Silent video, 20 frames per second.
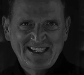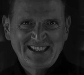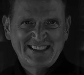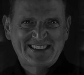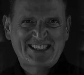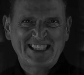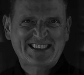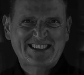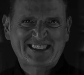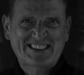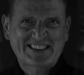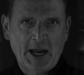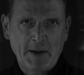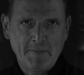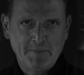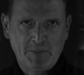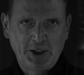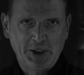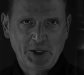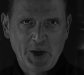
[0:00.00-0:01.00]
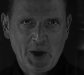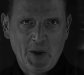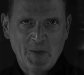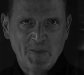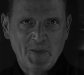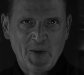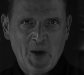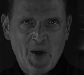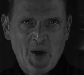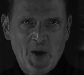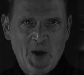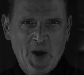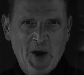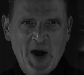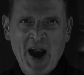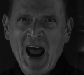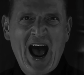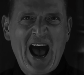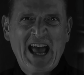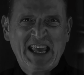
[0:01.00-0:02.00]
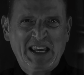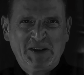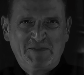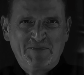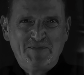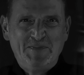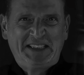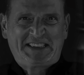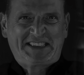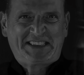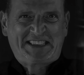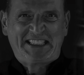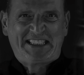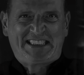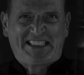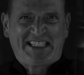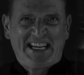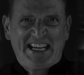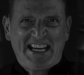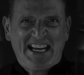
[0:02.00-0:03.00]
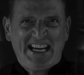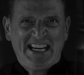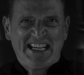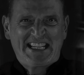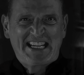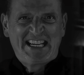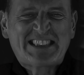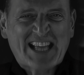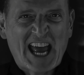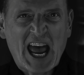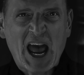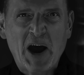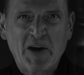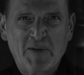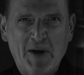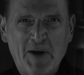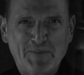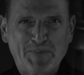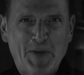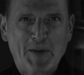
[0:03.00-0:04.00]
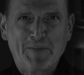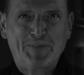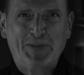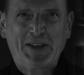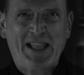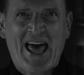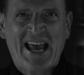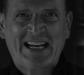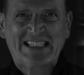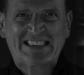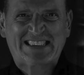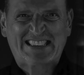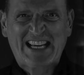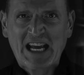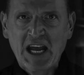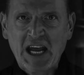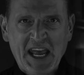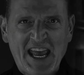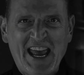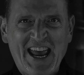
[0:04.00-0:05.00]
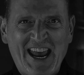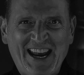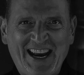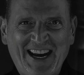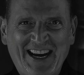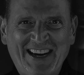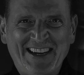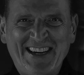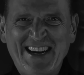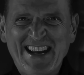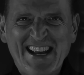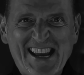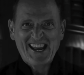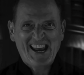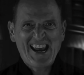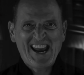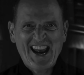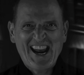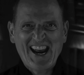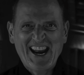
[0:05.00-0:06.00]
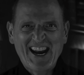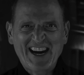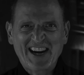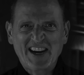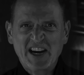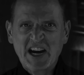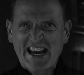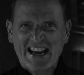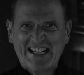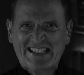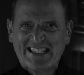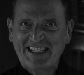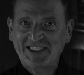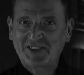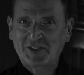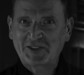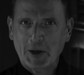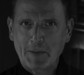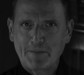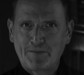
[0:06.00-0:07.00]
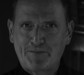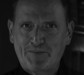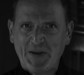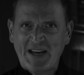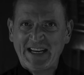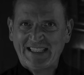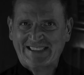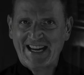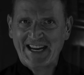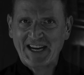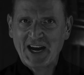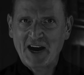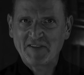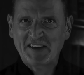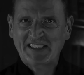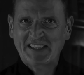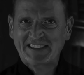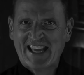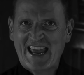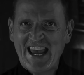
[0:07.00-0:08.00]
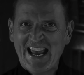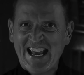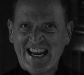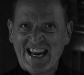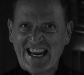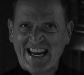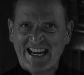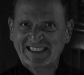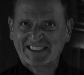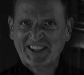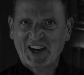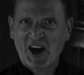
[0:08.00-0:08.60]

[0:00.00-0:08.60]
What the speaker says: Dissemble no more! I admit the deed! Tear up the planks! Here, here! It is the beating of his hideous